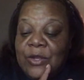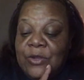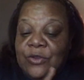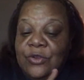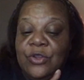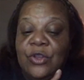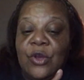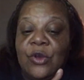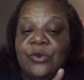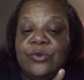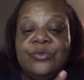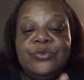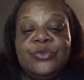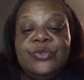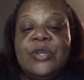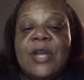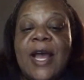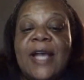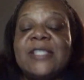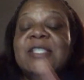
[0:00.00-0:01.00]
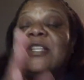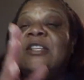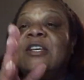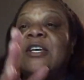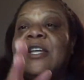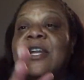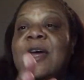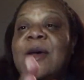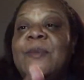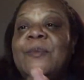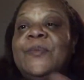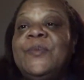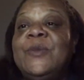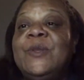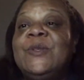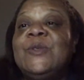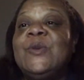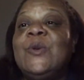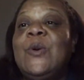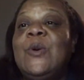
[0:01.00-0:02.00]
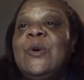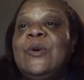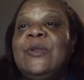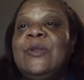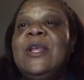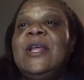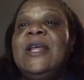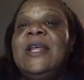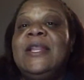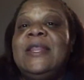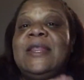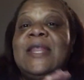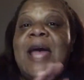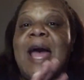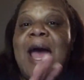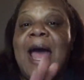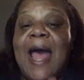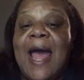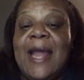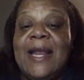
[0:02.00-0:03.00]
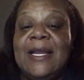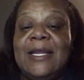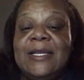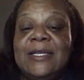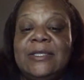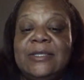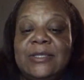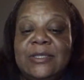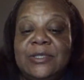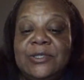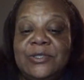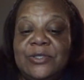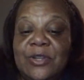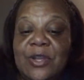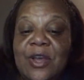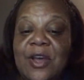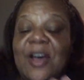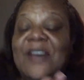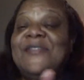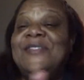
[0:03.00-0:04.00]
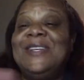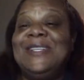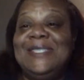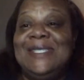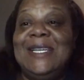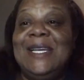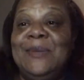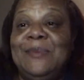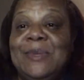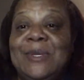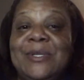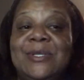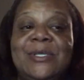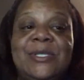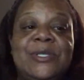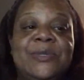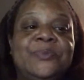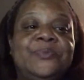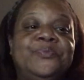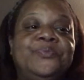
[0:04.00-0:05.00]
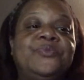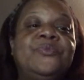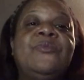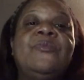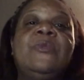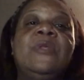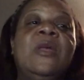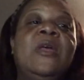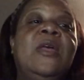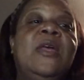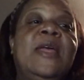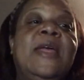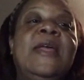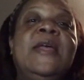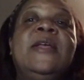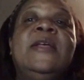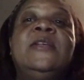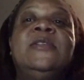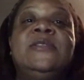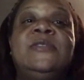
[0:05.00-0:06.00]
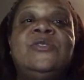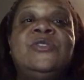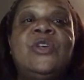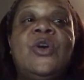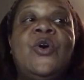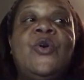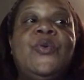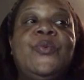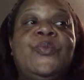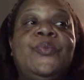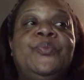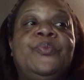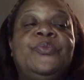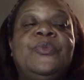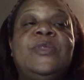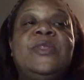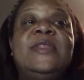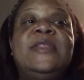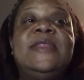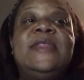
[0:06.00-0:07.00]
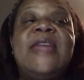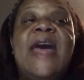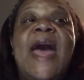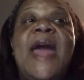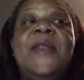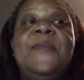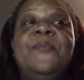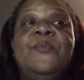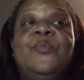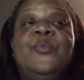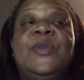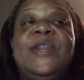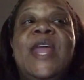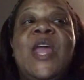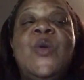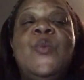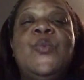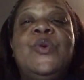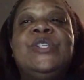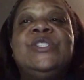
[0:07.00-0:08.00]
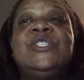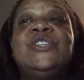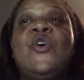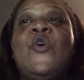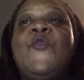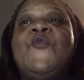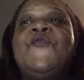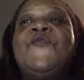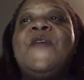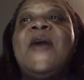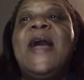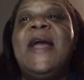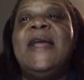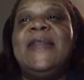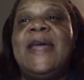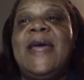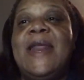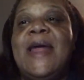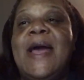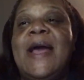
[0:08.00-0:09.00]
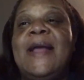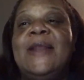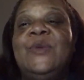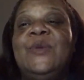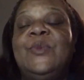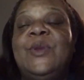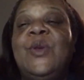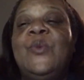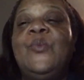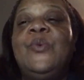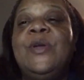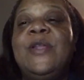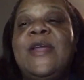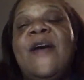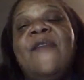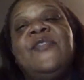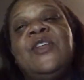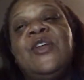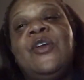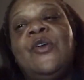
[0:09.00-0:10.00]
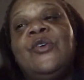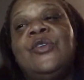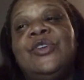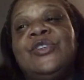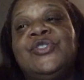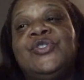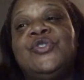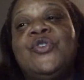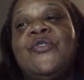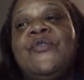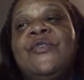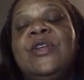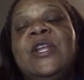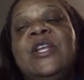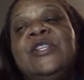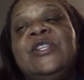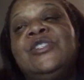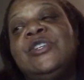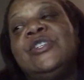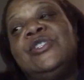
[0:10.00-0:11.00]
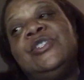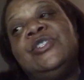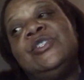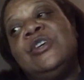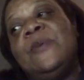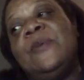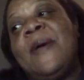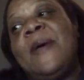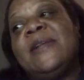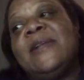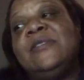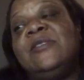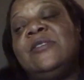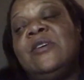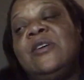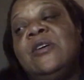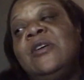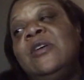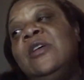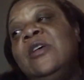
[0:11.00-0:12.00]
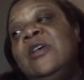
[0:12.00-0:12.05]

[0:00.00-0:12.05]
you guys can look it up. It's called The Island of the Demons. So, that when they went to go find that island, when they went after they heard her story, they took her back to